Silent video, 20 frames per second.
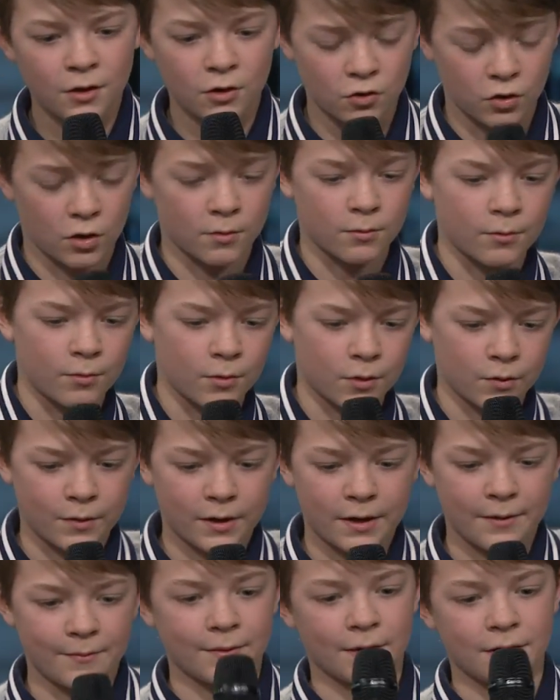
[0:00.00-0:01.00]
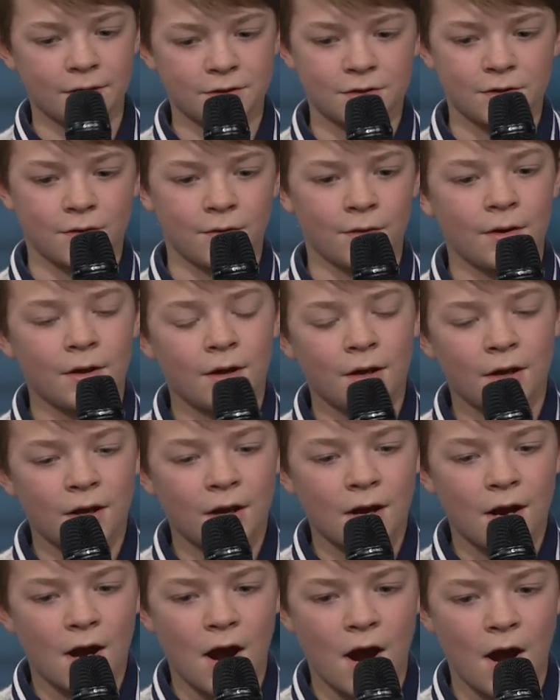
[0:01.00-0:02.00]
normal Boardwalk Empire. So
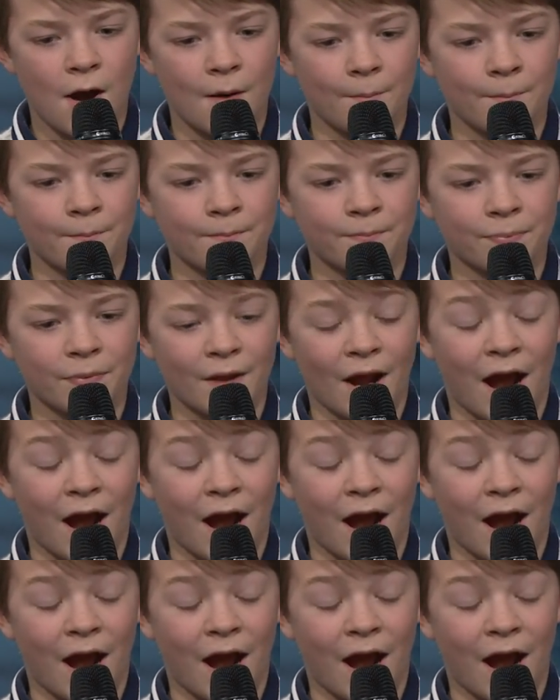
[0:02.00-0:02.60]
um,